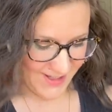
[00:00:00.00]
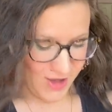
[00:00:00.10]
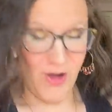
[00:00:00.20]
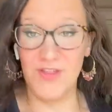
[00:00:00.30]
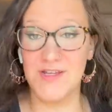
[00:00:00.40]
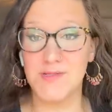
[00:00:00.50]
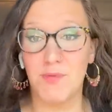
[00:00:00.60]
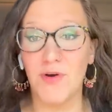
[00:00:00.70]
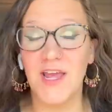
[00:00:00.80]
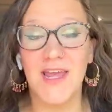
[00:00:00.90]
Oh, this
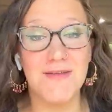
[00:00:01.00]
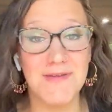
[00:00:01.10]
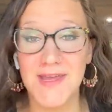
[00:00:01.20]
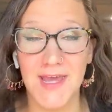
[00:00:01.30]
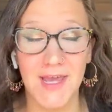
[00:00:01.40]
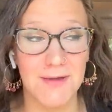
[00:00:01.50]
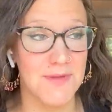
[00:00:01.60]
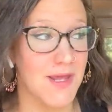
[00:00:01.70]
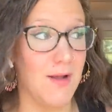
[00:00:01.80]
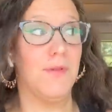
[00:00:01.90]
boy, he be kicking
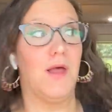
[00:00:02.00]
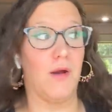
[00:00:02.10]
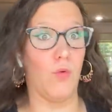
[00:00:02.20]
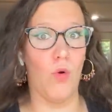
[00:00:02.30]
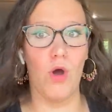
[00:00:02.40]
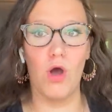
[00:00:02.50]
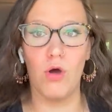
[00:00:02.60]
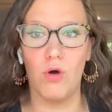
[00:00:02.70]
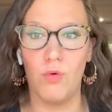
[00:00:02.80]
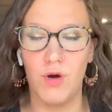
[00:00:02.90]
me and I'm like,
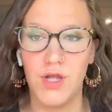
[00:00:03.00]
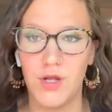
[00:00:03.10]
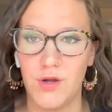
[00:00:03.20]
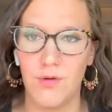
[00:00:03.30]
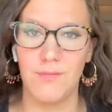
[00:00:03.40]
whoa, what are you doing,